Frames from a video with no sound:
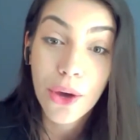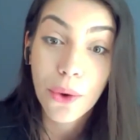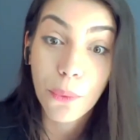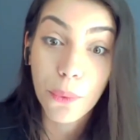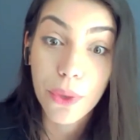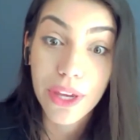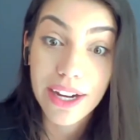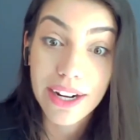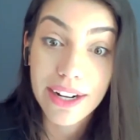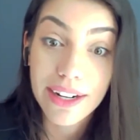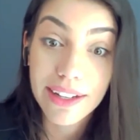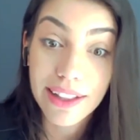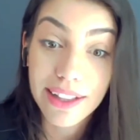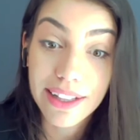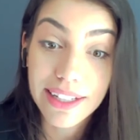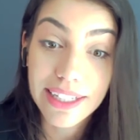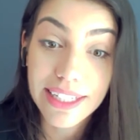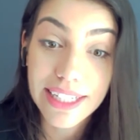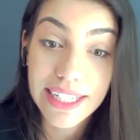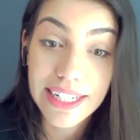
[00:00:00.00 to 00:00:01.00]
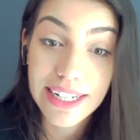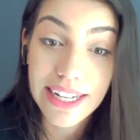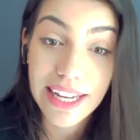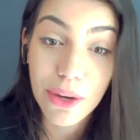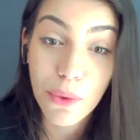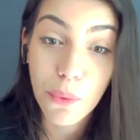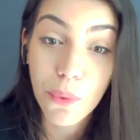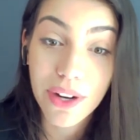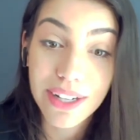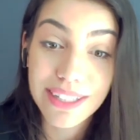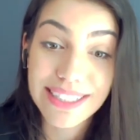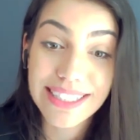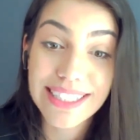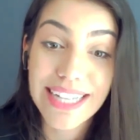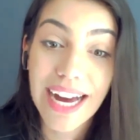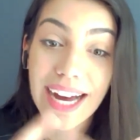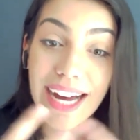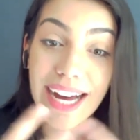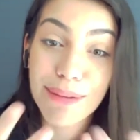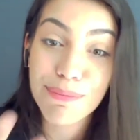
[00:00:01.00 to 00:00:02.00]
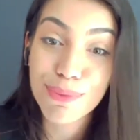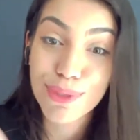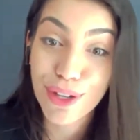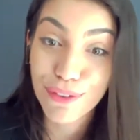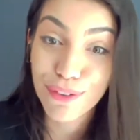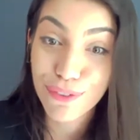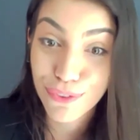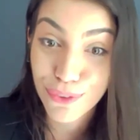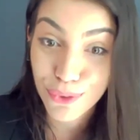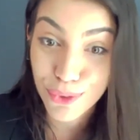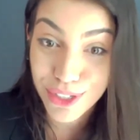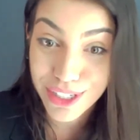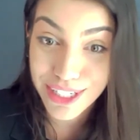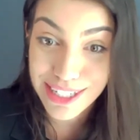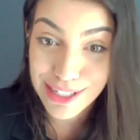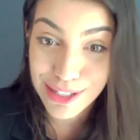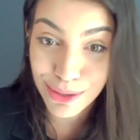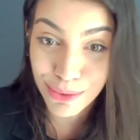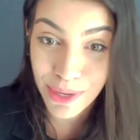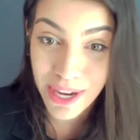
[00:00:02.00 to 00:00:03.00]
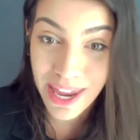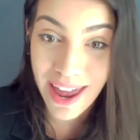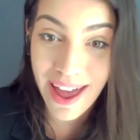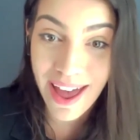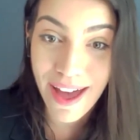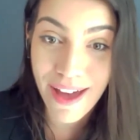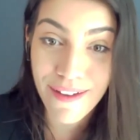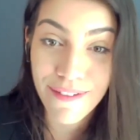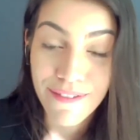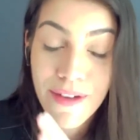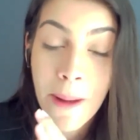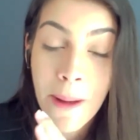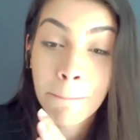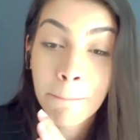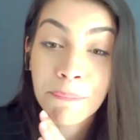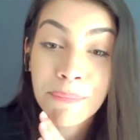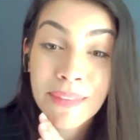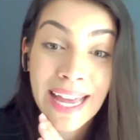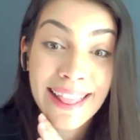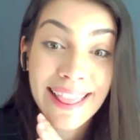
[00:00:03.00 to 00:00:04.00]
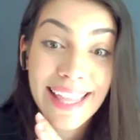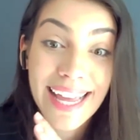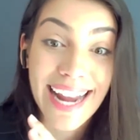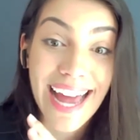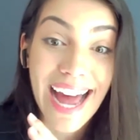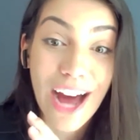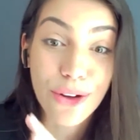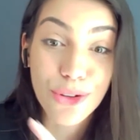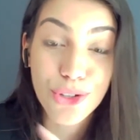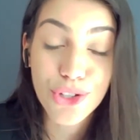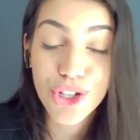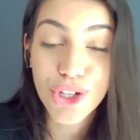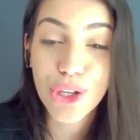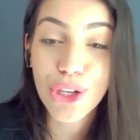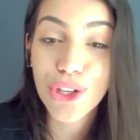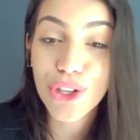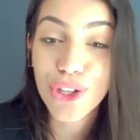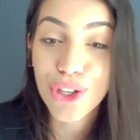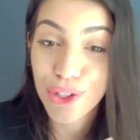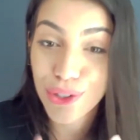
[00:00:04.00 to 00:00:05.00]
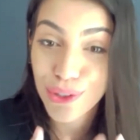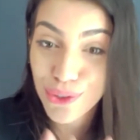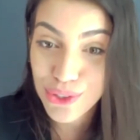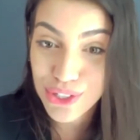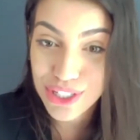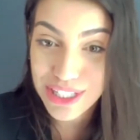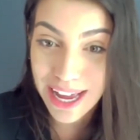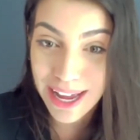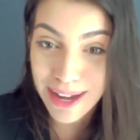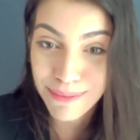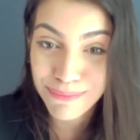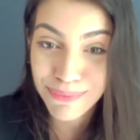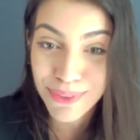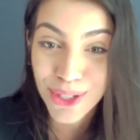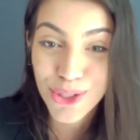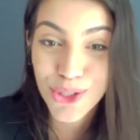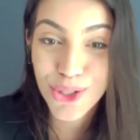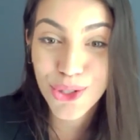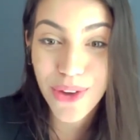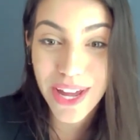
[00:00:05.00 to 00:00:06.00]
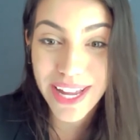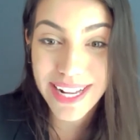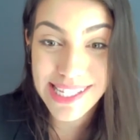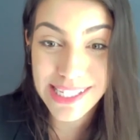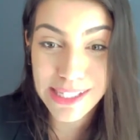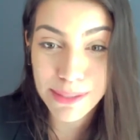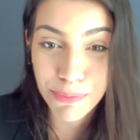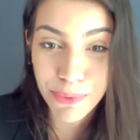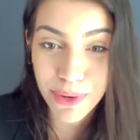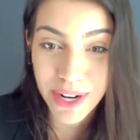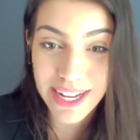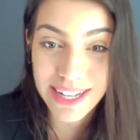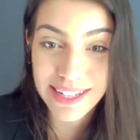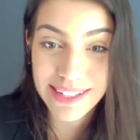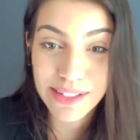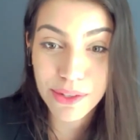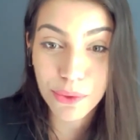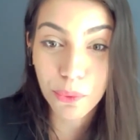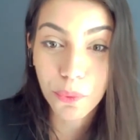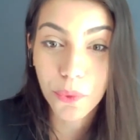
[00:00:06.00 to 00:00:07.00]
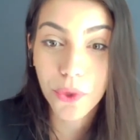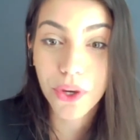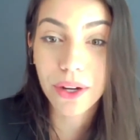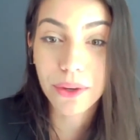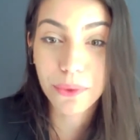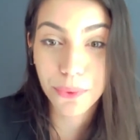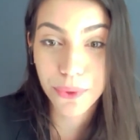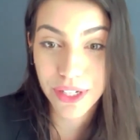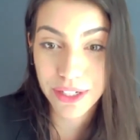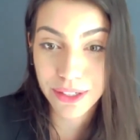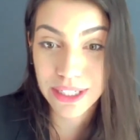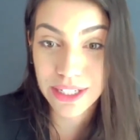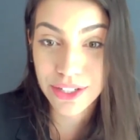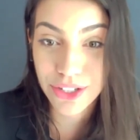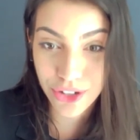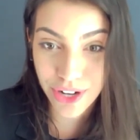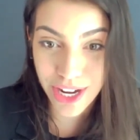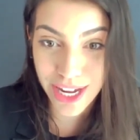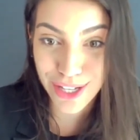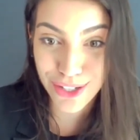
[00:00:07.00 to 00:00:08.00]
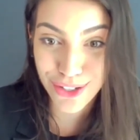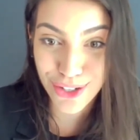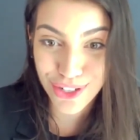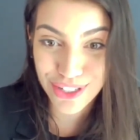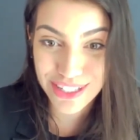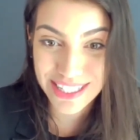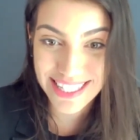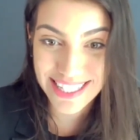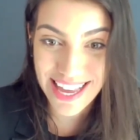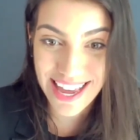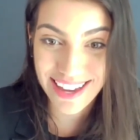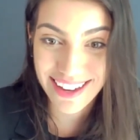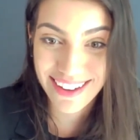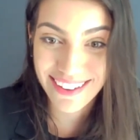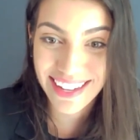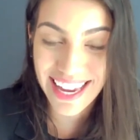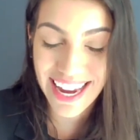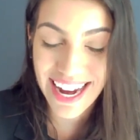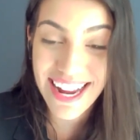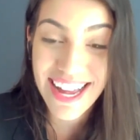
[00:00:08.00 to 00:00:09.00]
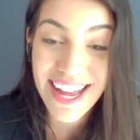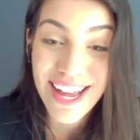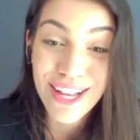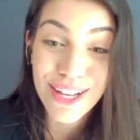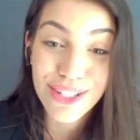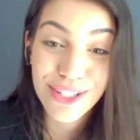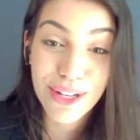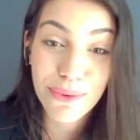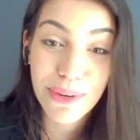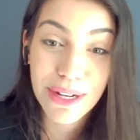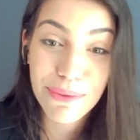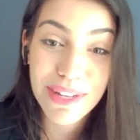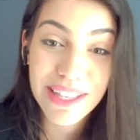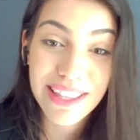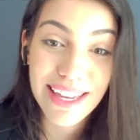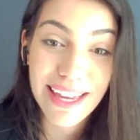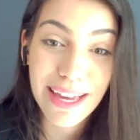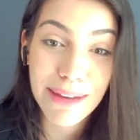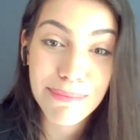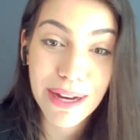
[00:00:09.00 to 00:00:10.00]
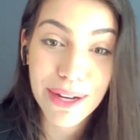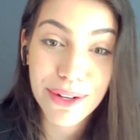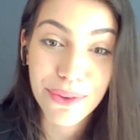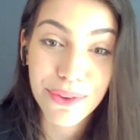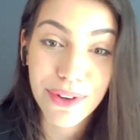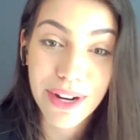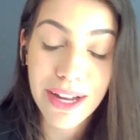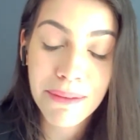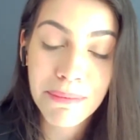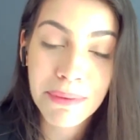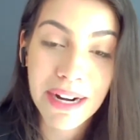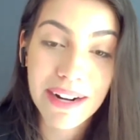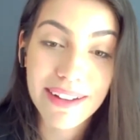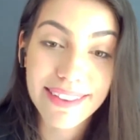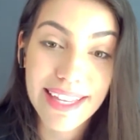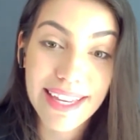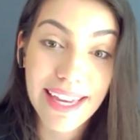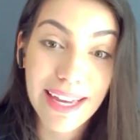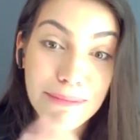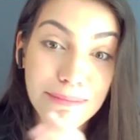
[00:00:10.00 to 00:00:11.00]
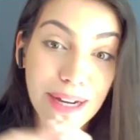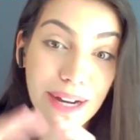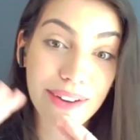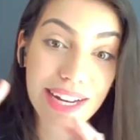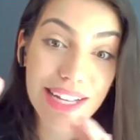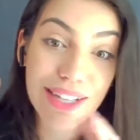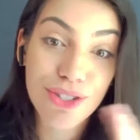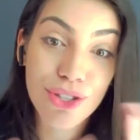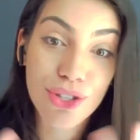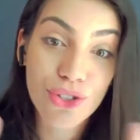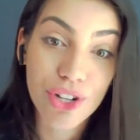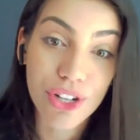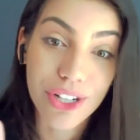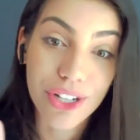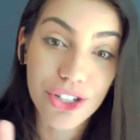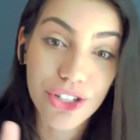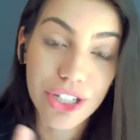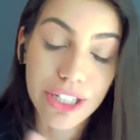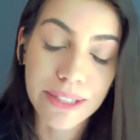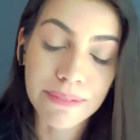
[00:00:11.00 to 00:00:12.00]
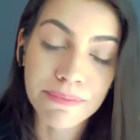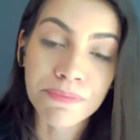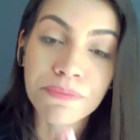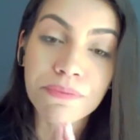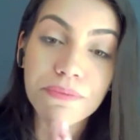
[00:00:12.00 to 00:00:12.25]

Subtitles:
We are learning what types of words we have, and then how to use them to express what we are trying to say, okay? So when we think about grammar, think about its structure,